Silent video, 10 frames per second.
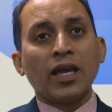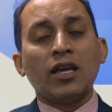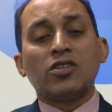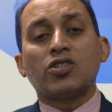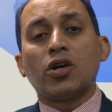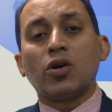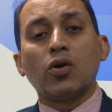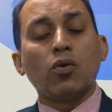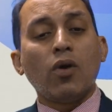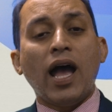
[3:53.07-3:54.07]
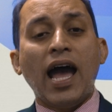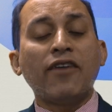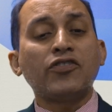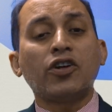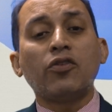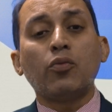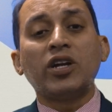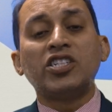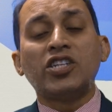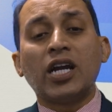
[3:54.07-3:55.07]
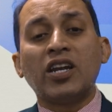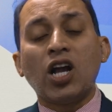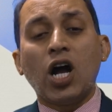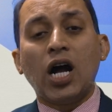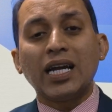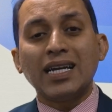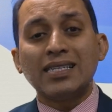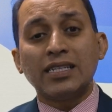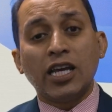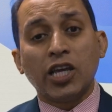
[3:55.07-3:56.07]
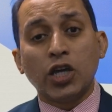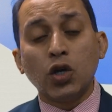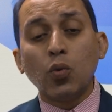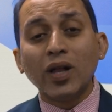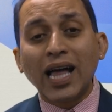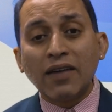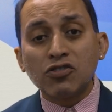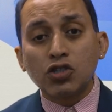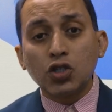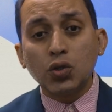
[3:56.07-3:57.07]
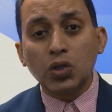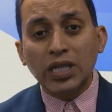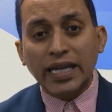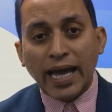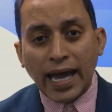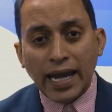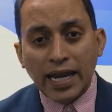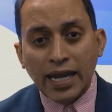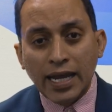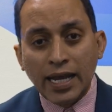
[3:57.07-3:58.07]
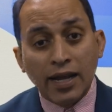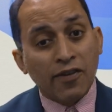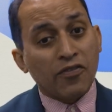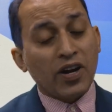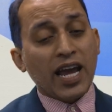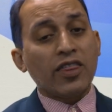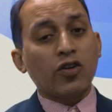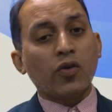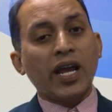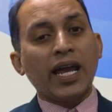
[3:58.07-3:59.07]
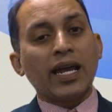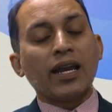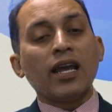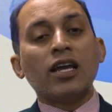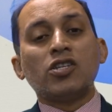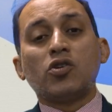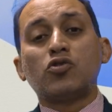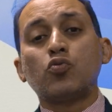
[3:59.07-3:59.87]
So after we're done in August, you will have school again for 8th grade. So it's